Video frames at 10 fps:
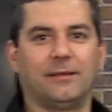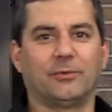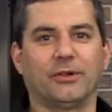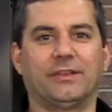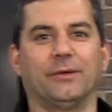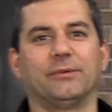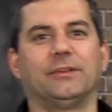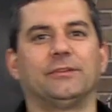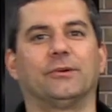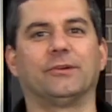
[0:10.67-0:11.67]
Hey, Mark here with
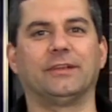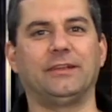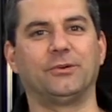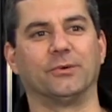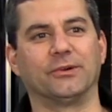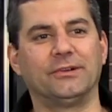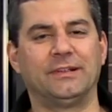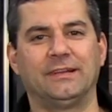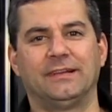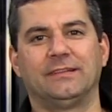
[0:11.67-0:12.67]
another R&D corner.
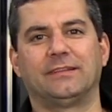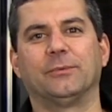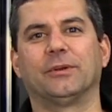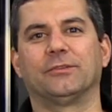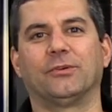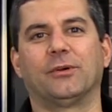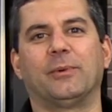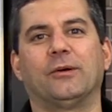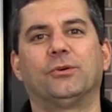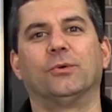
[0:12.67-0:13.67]
Today we're going to talk
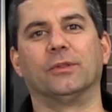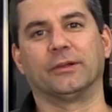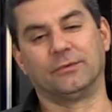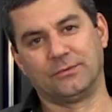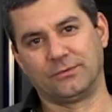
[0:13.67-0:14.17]
about cooling,